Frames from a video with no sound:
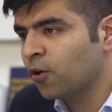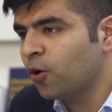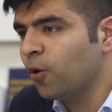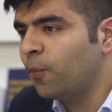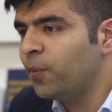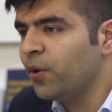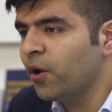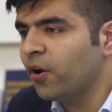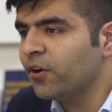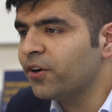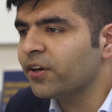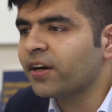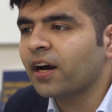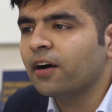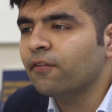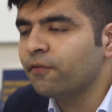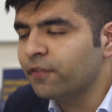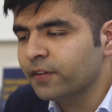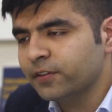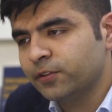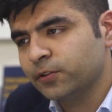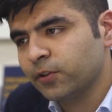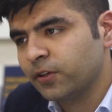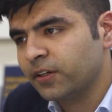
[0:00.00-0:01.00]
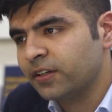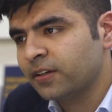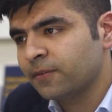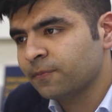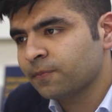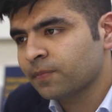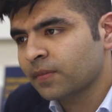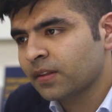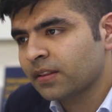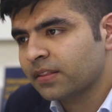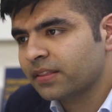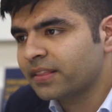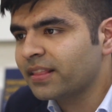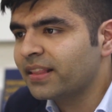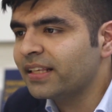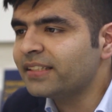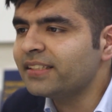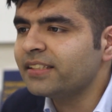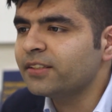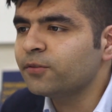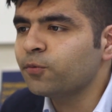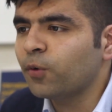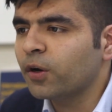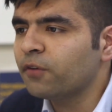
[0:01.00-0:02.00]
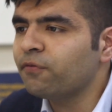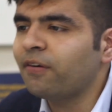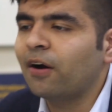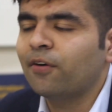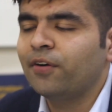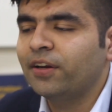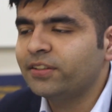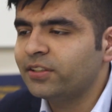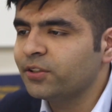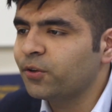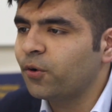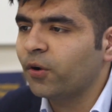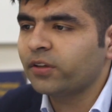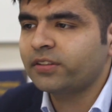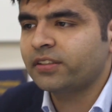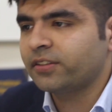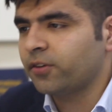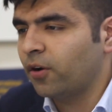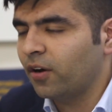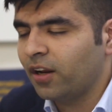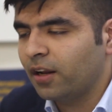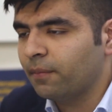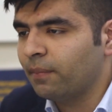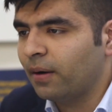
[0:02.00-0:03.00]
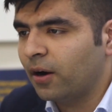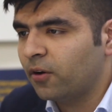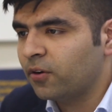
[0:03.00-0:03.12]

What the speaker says: Go beyond your comfort zone. This is what foundation courses are all